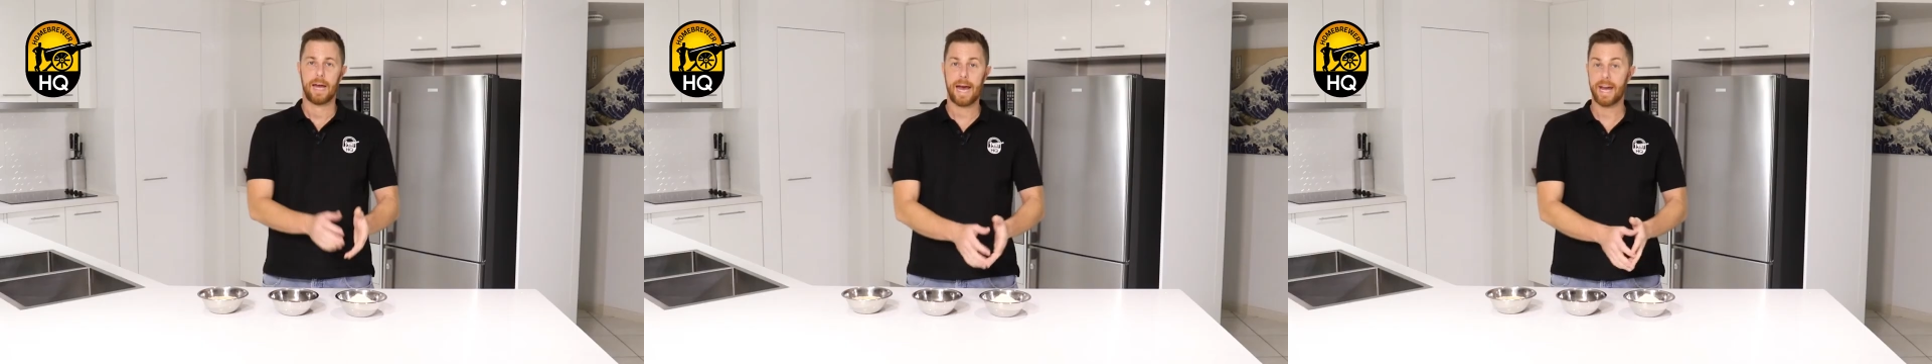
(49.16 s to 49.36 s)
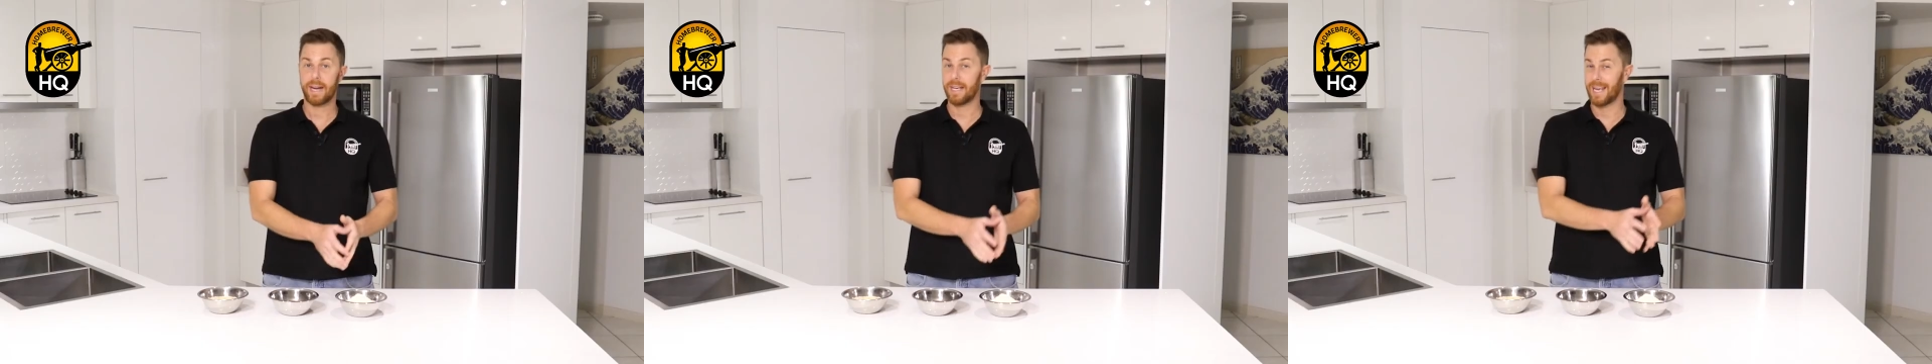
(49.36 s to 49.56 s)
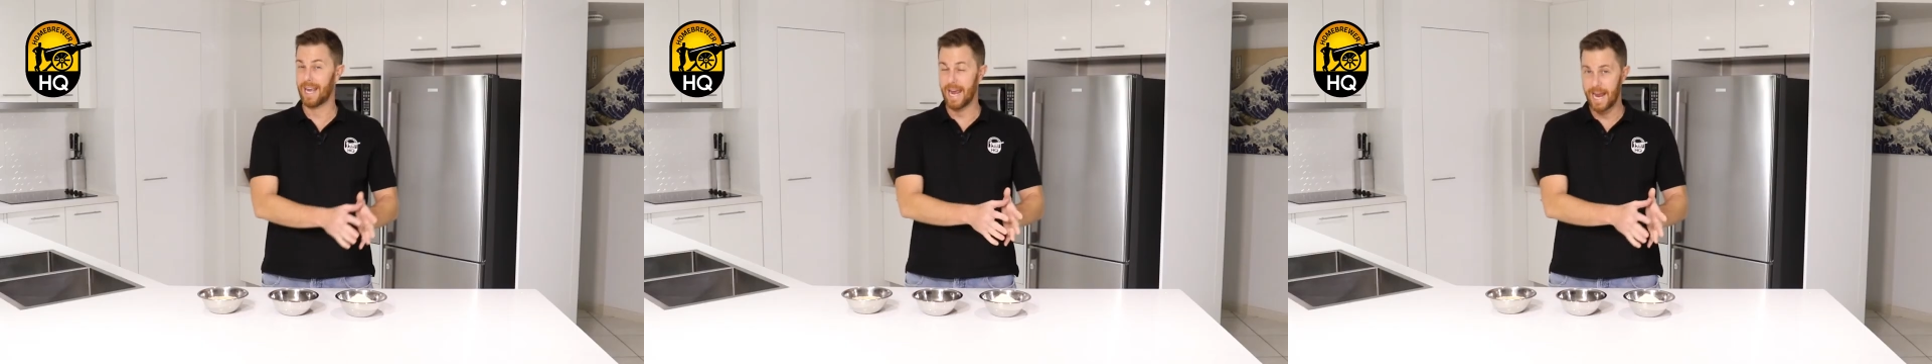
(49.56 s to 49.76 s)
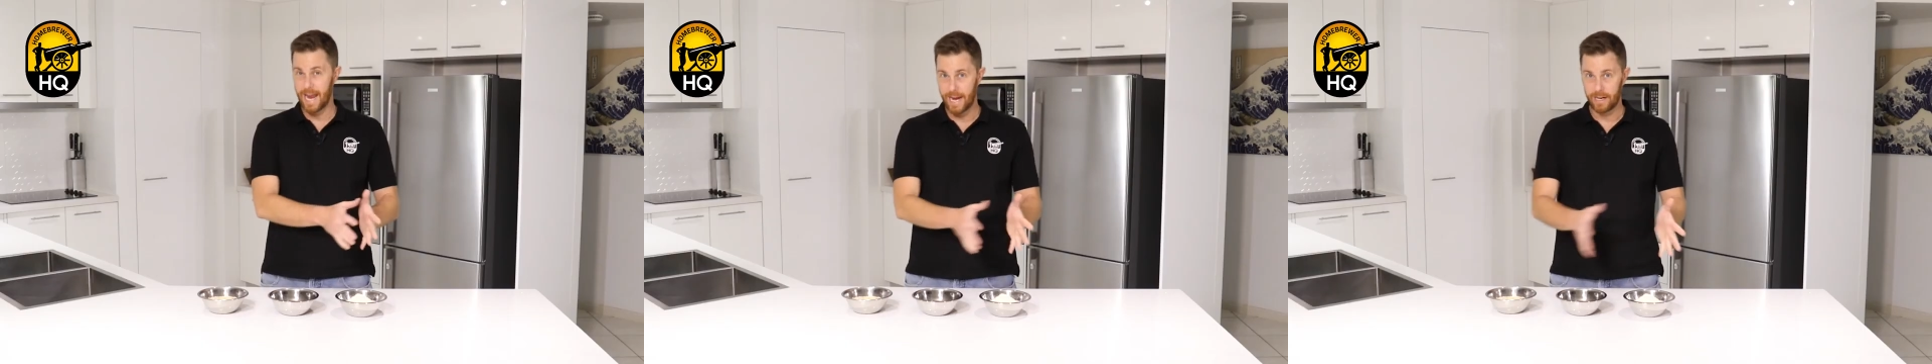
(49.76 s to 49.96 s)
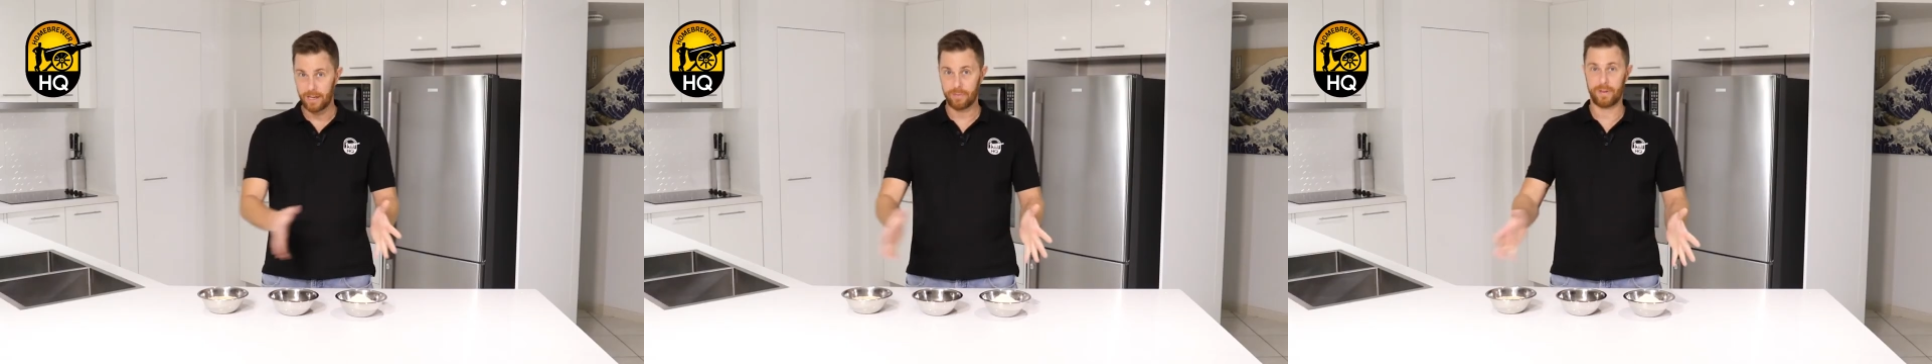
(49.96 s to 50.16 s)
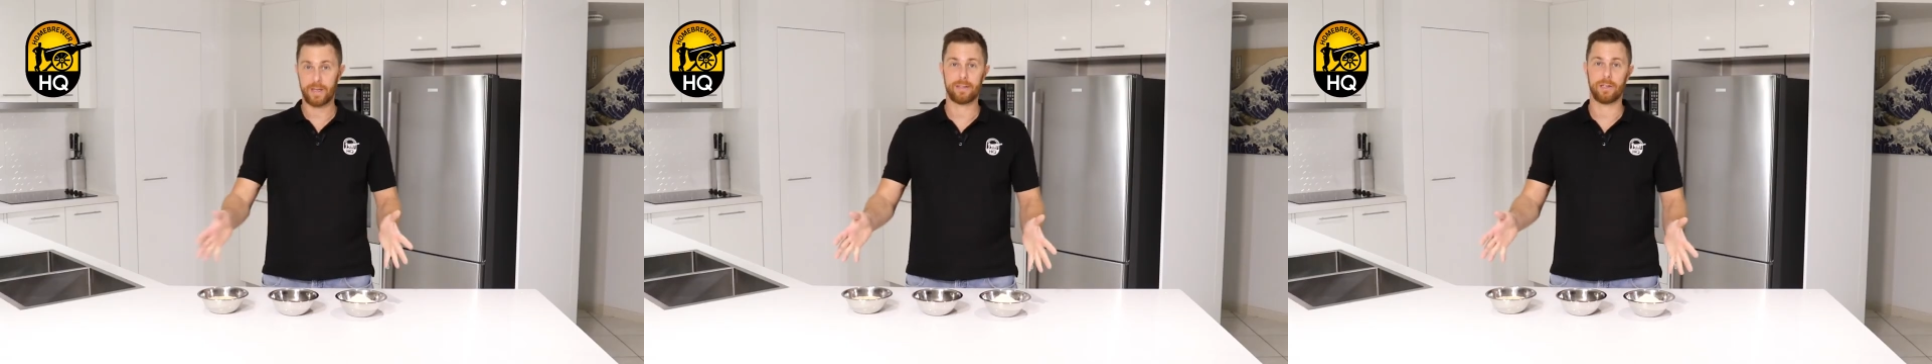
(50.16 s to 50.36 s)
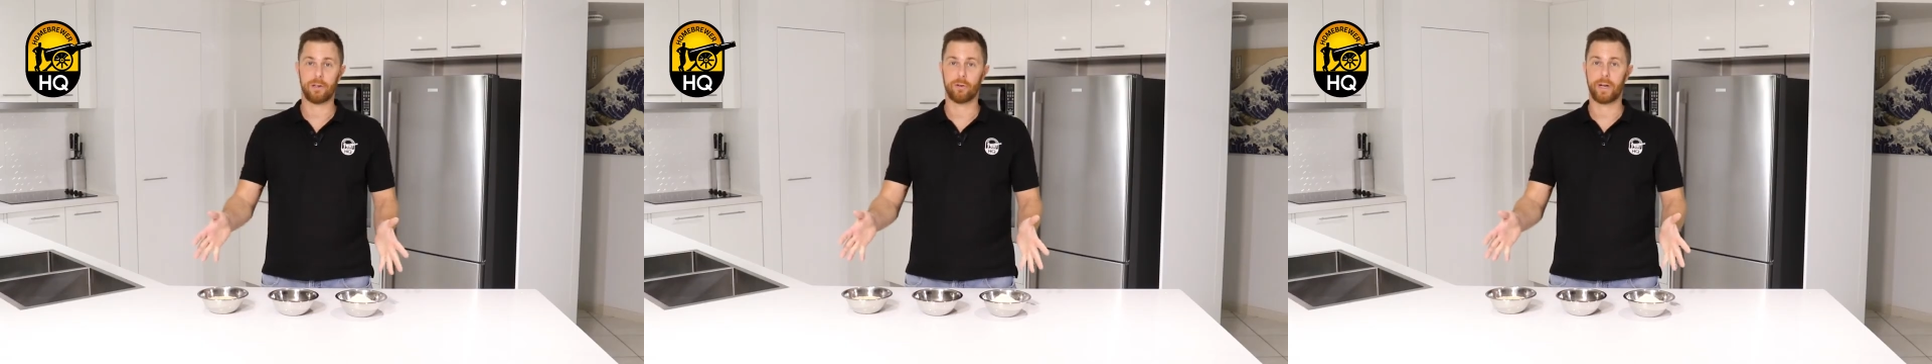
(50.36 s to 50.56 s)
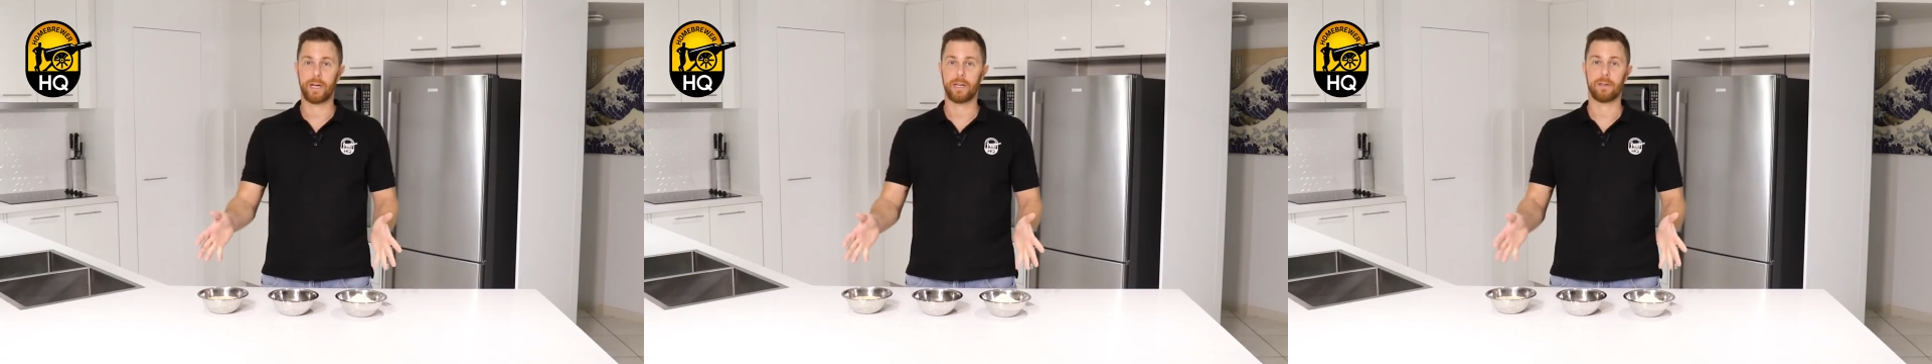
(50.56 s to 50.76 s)
Adding any of these
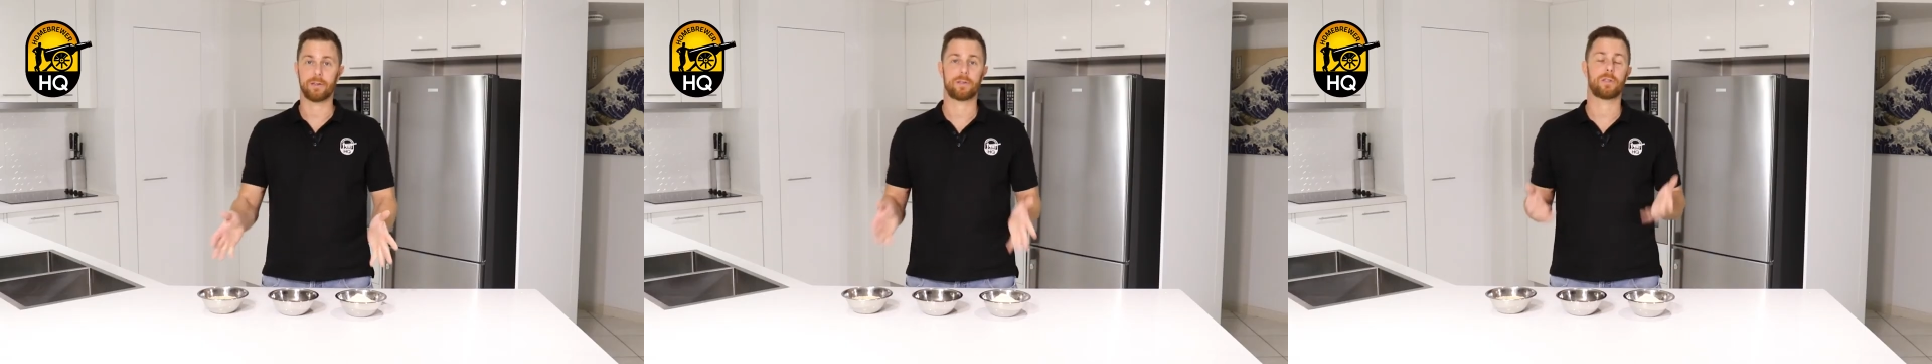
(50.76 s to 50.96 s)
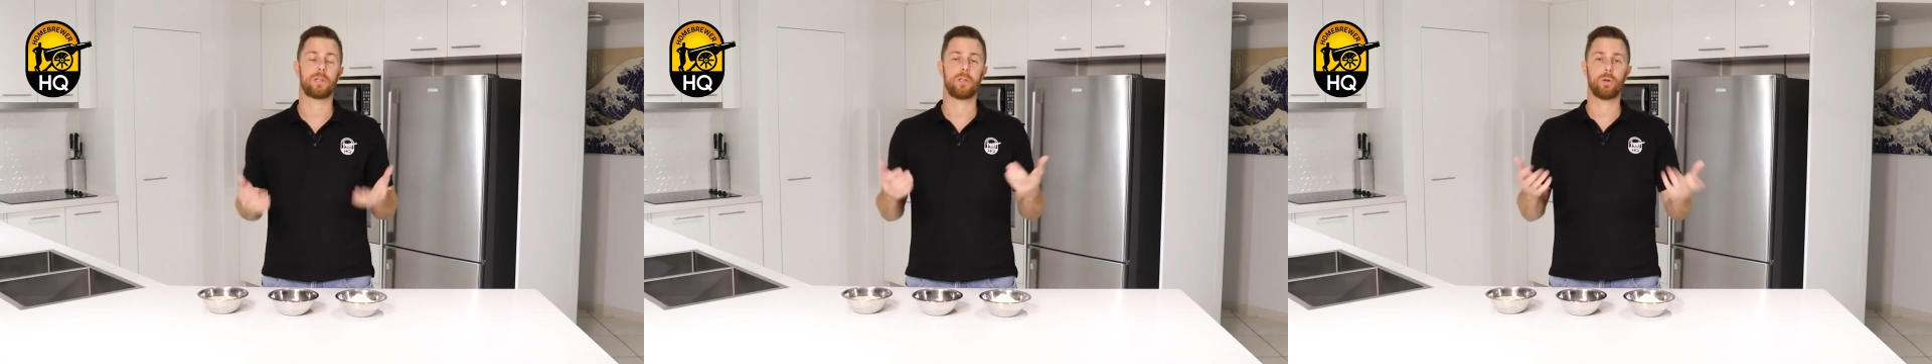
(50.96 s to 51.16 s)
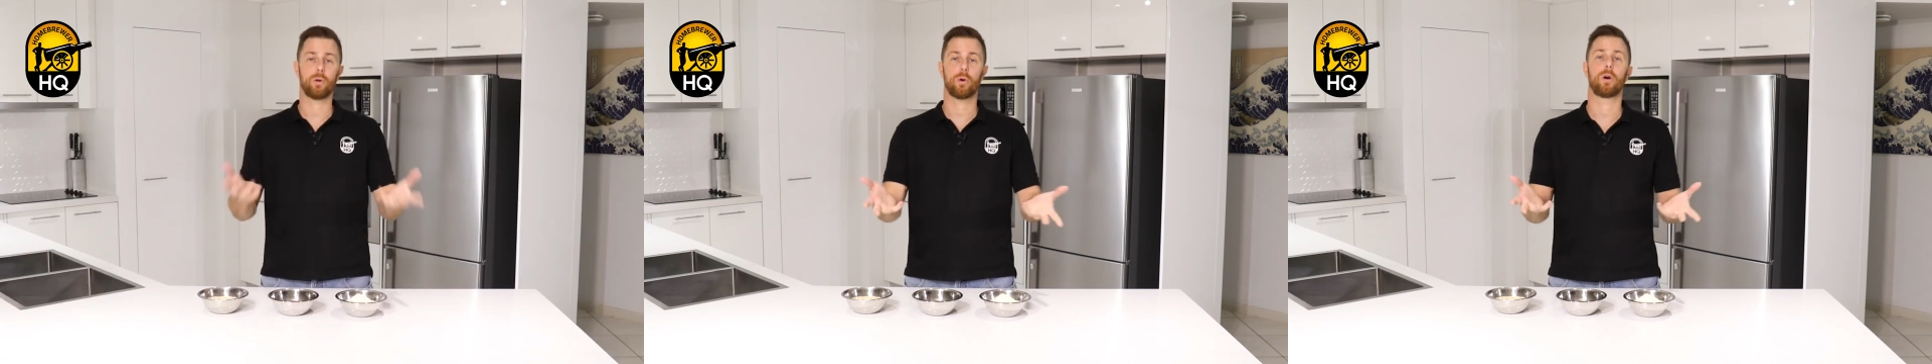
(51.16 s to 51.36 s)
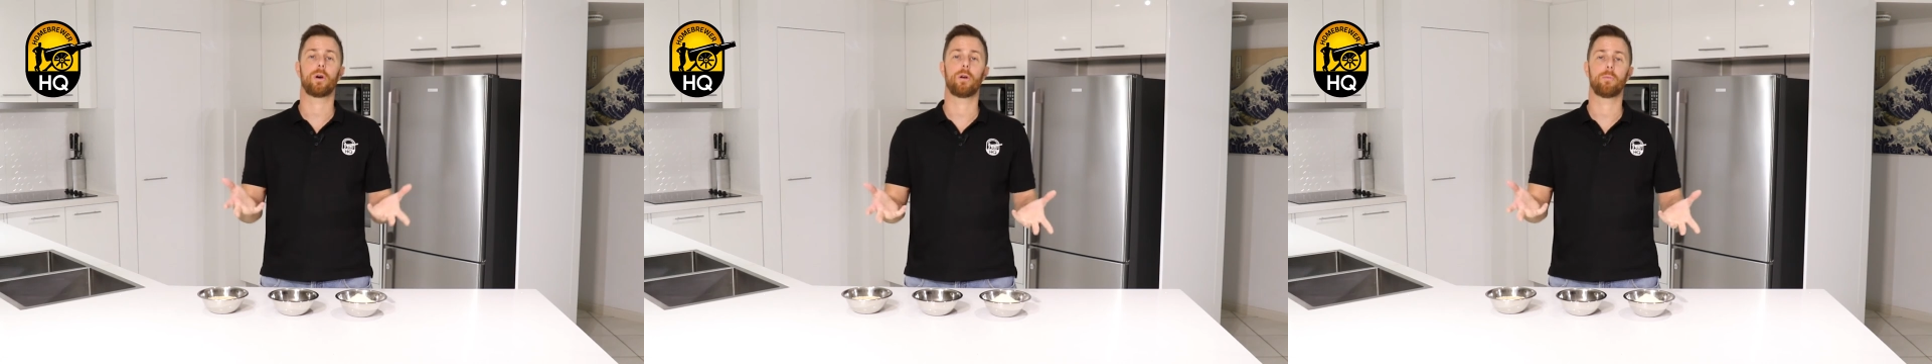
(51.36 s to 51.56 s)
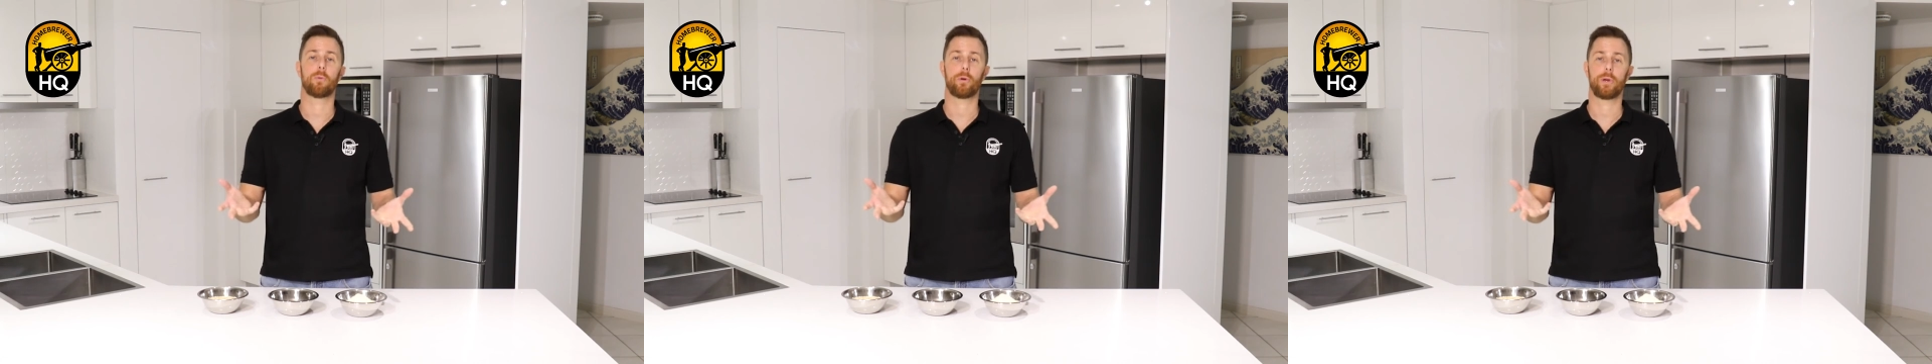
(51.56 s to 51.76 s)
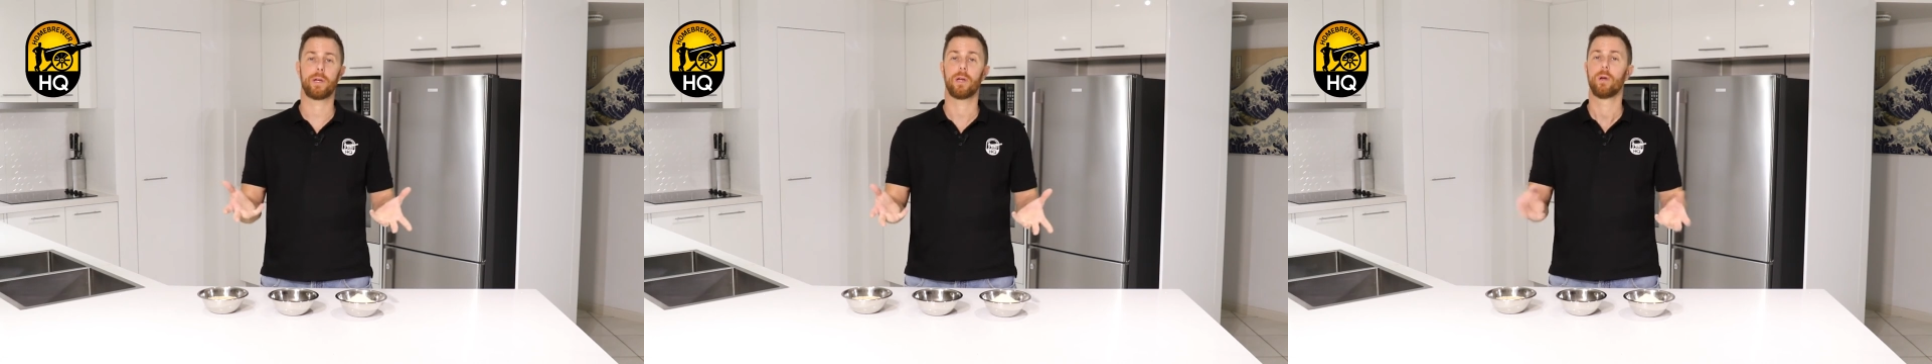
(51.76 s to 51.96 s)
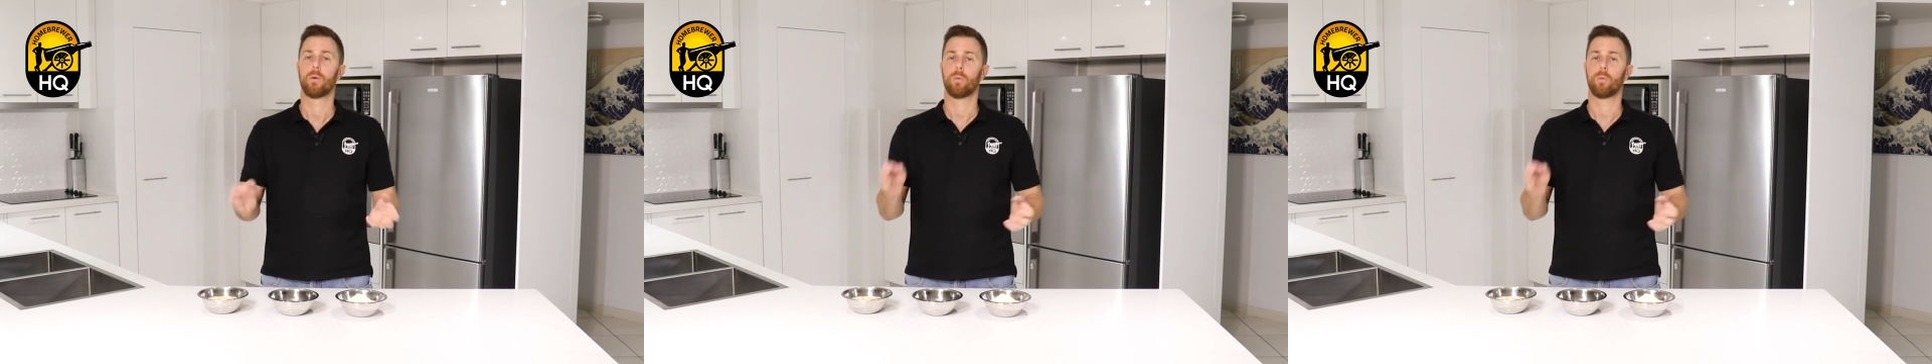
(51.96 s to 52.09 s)
ingredients to your home brewing